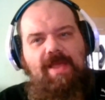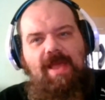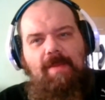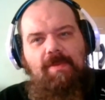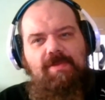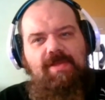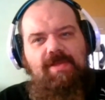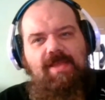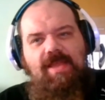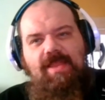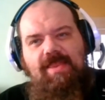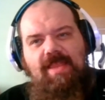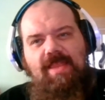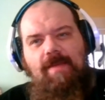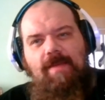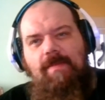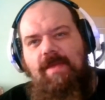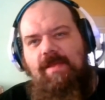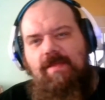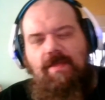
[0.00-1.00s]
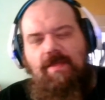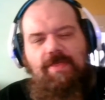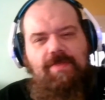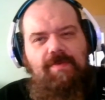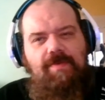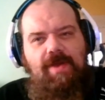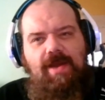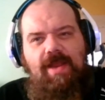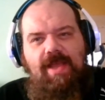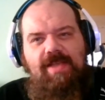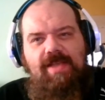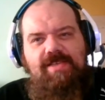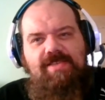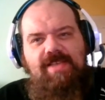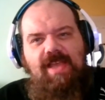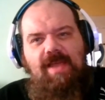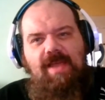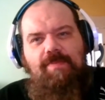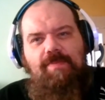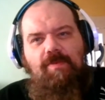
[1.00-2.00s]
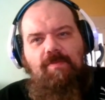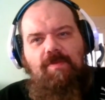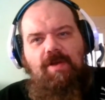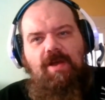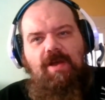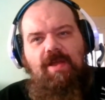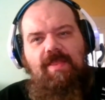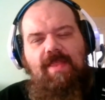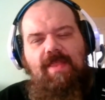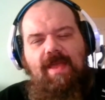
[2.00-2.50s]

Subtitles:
able to get them in the 3-day sample run.